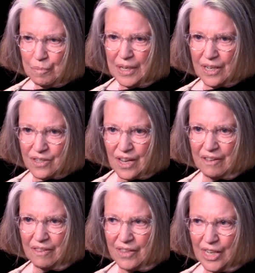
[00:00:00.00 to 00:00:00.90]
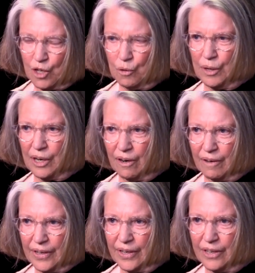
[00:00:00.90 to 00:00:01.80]
because I think we
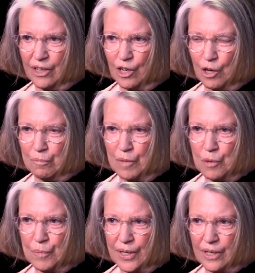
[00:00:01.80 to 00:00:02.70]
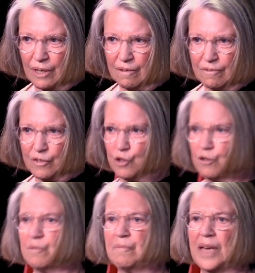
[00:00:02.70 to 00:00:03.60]
are in a moment of
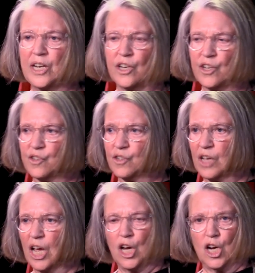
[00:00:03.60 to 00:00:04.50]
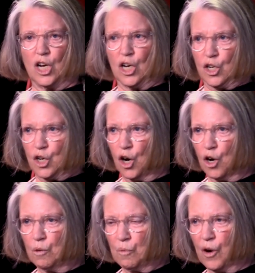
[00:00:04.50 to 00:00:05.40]
tremendous
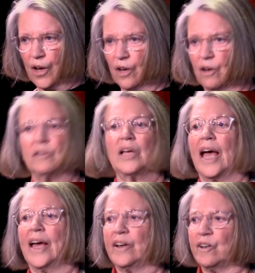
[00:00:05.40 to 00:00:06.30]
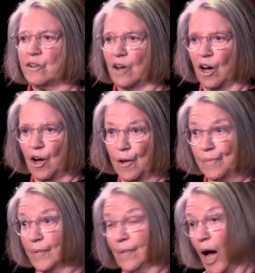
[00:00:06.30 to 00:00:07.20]
turmoil and
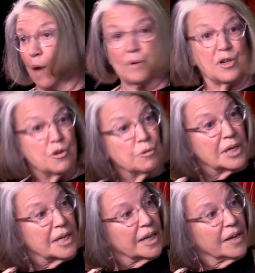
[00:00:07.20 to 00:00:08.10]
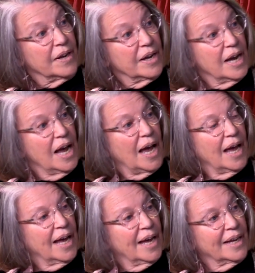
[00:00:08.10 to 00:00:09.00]
opportunity.
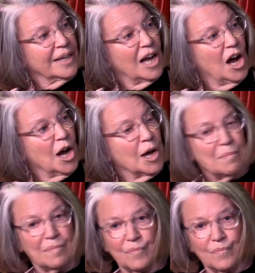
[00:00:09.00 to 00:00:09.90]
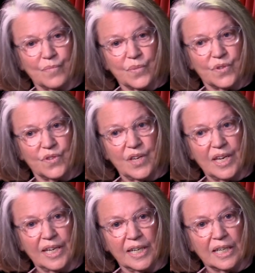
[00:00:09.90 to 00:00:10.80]
And I'm
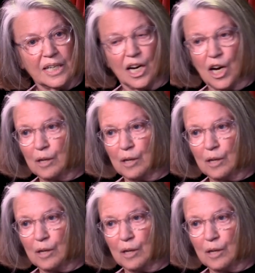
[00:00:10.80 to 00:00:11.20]
seeing